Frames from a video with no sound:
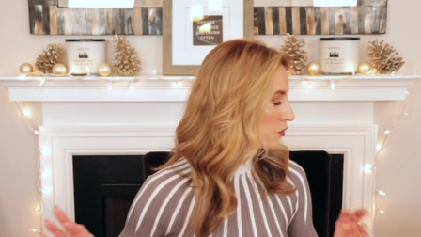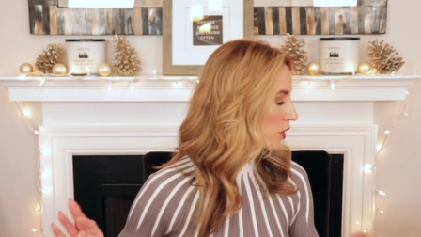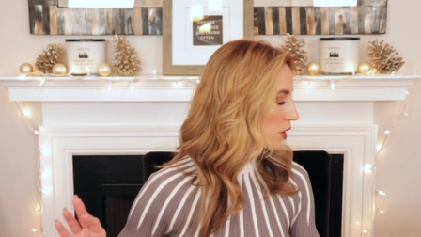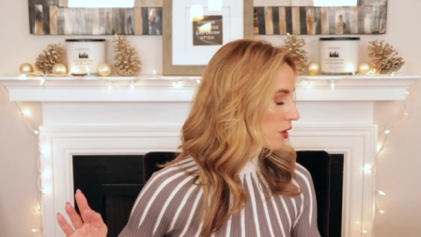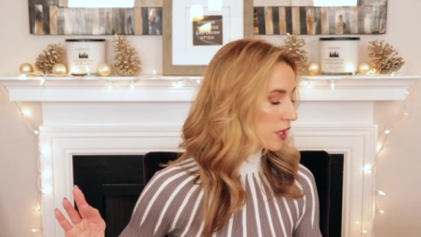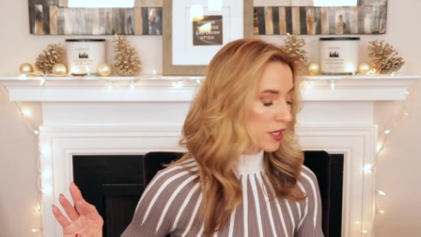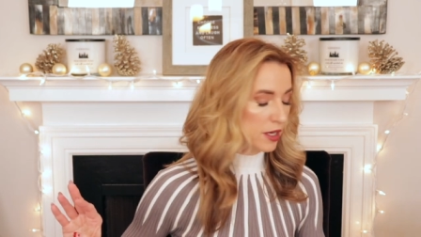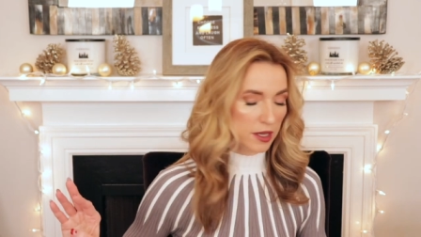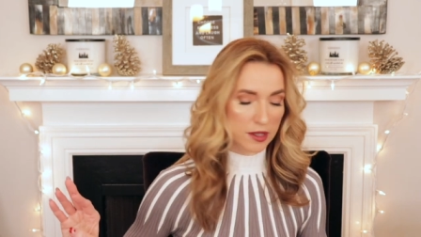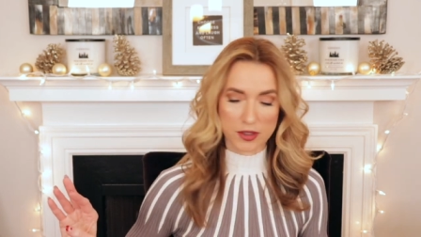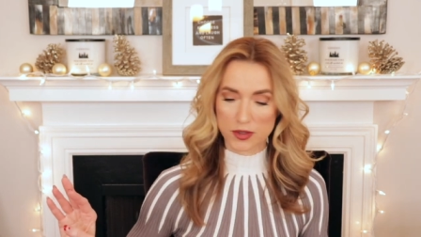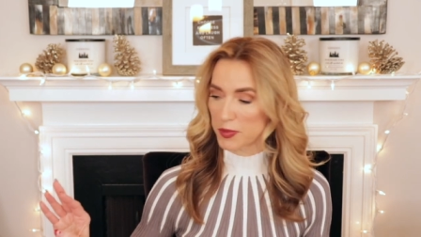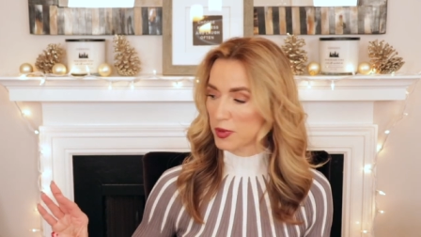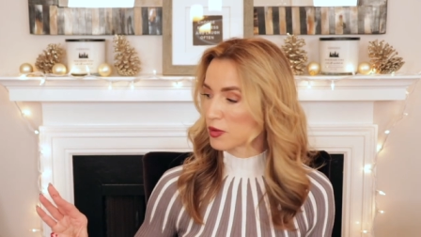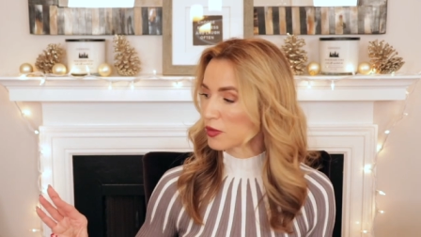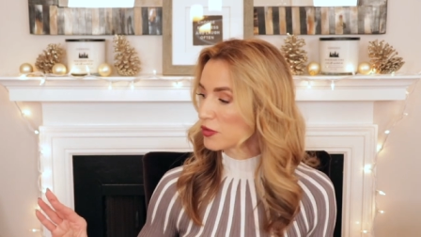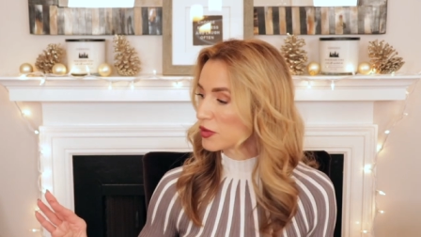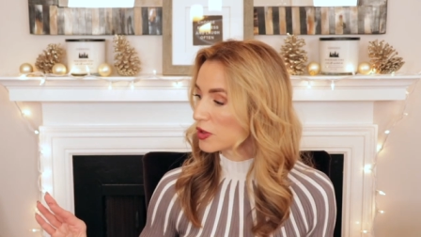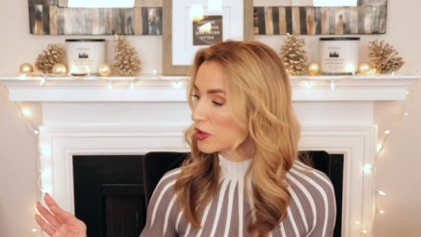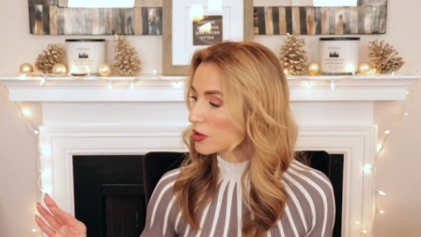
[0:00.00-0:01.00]
very nice
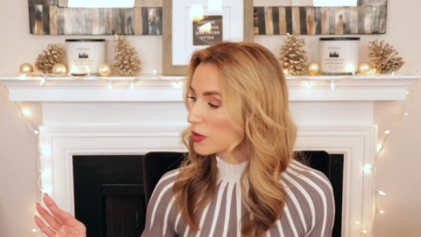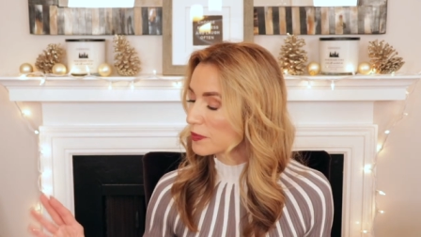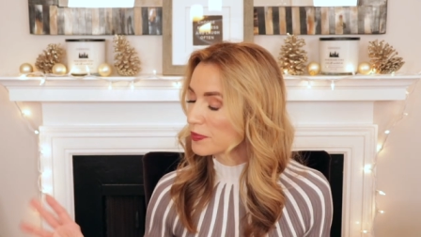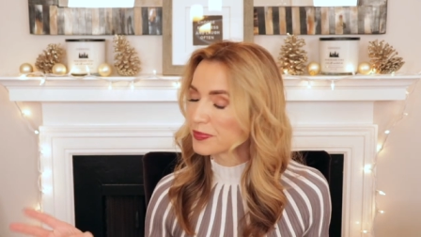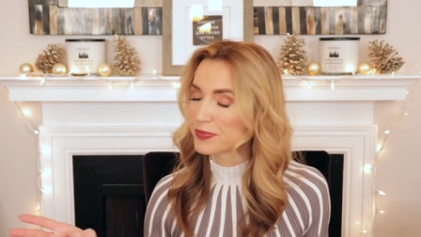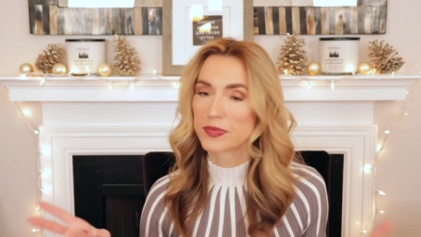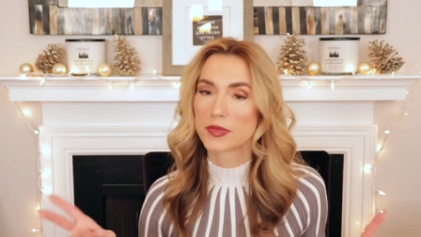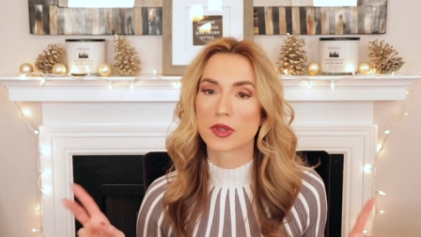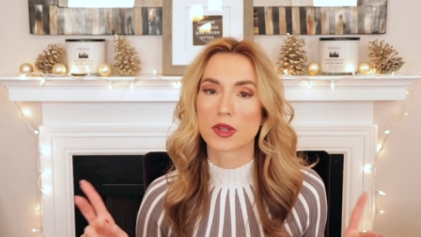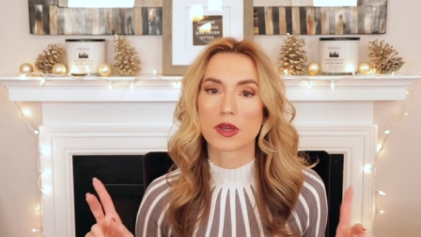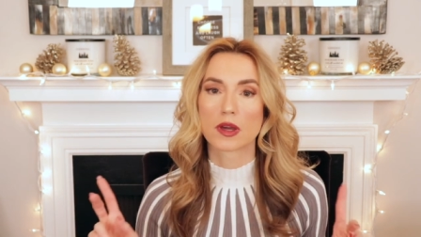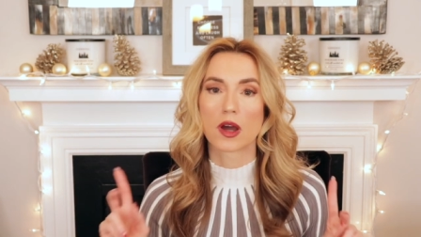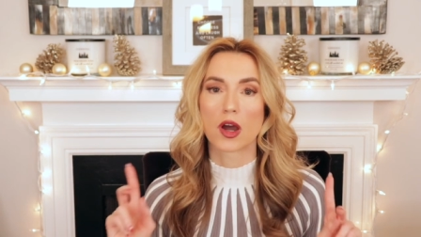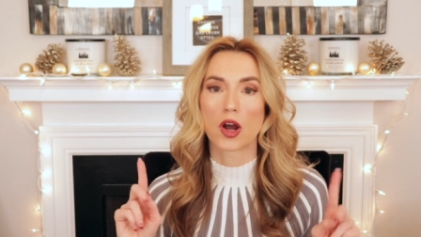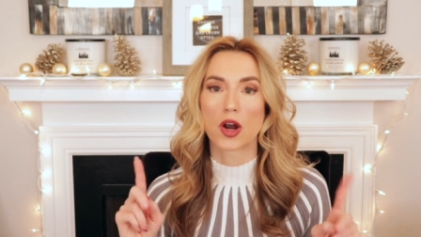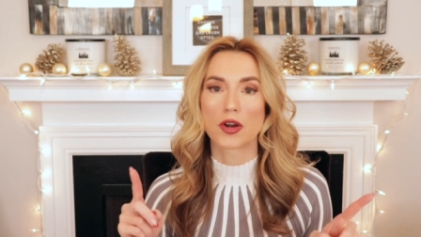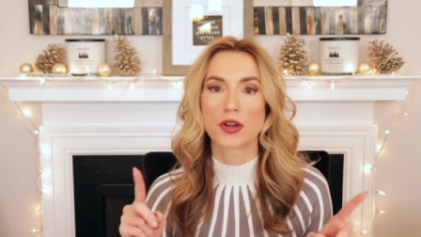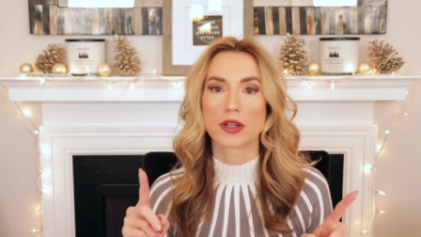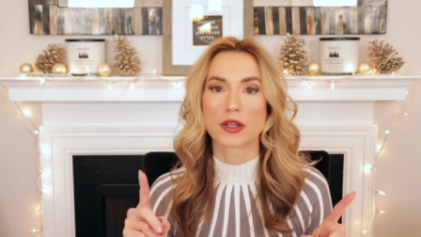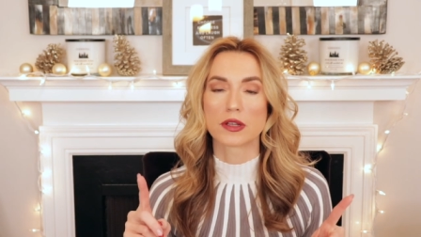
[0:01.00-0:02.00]
perfume,
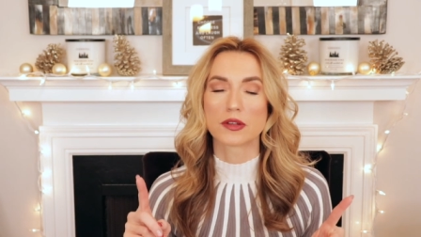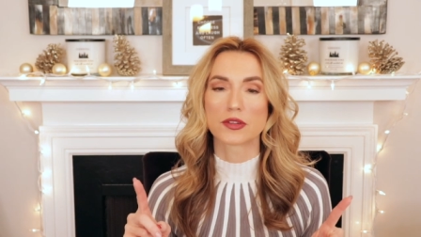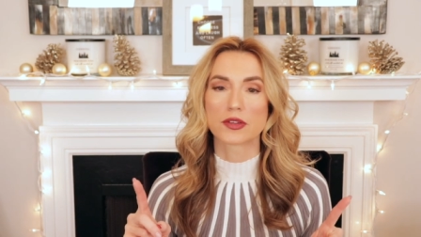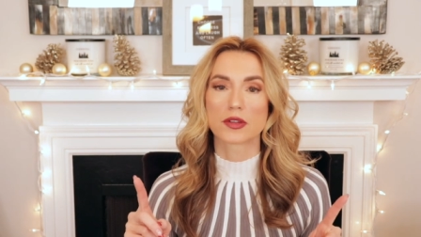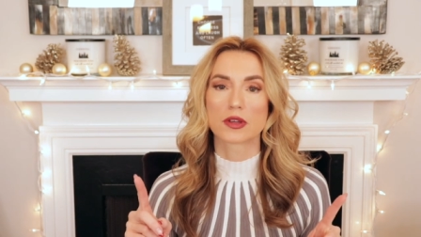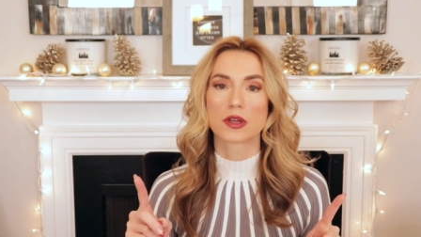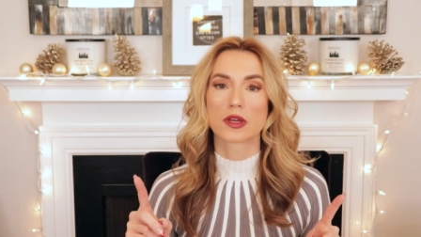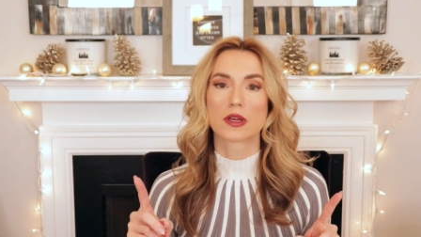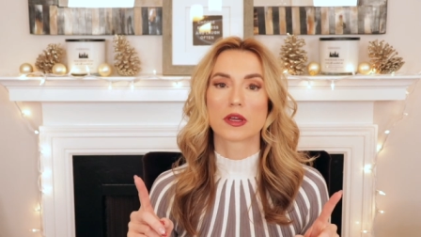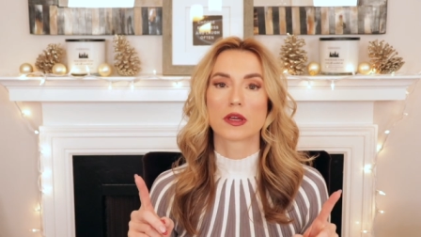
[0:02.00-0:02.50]
Ardent.